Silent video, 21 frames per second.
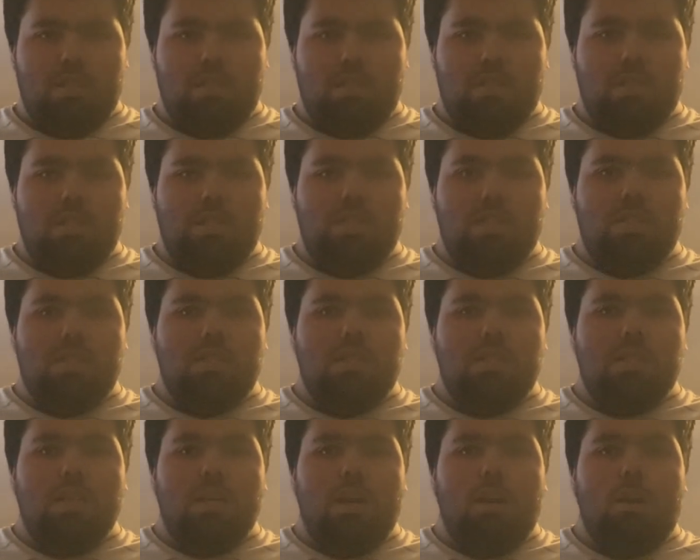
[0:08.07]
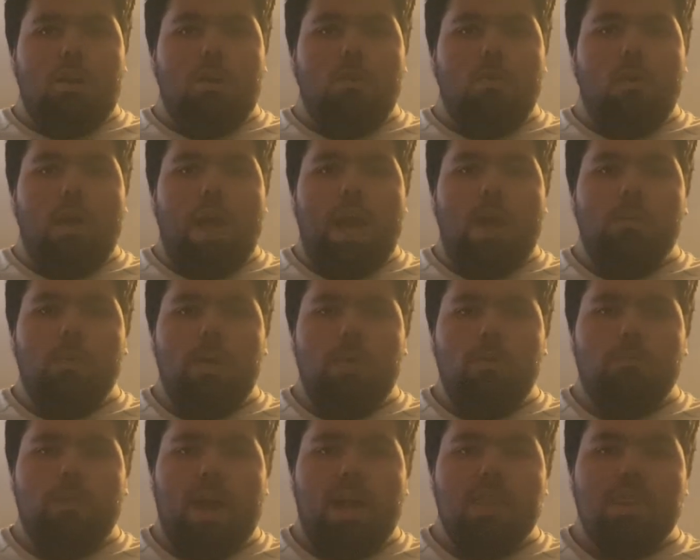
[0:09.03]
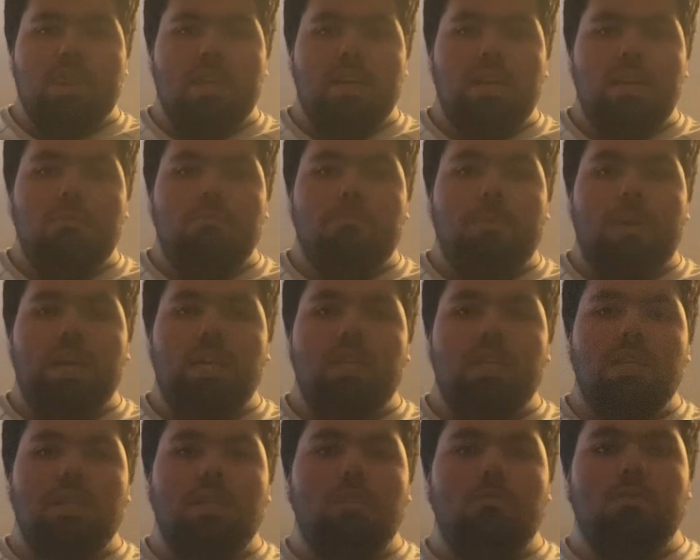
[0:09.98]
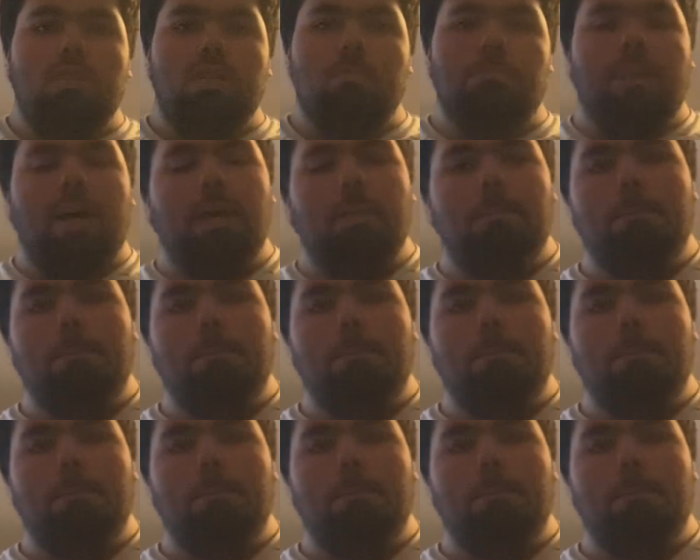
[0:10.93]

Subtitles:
So, I would rather invite you to my